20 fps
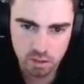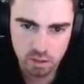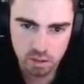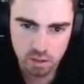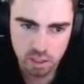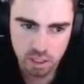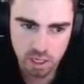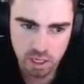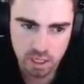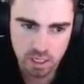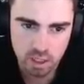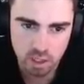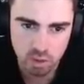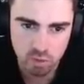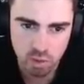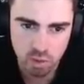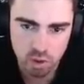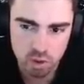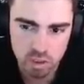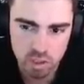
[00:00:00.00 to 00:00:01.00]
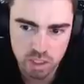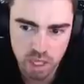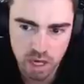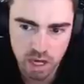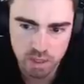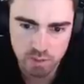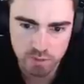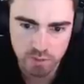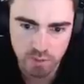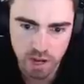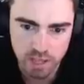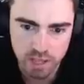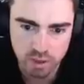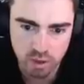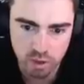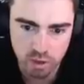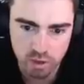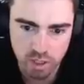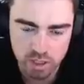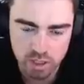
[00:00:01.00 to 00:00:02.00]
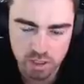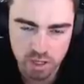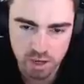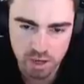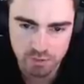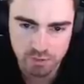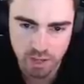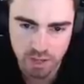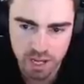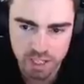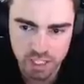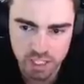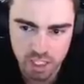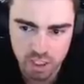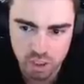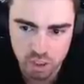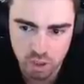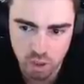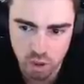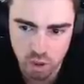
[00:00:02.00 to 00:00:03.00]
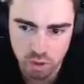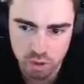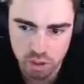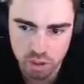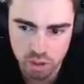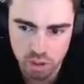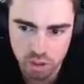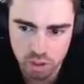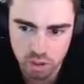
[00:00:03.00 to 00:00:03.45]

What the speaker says: Andy on the wrong side of the fight though. Doesn't have flash, has ghost.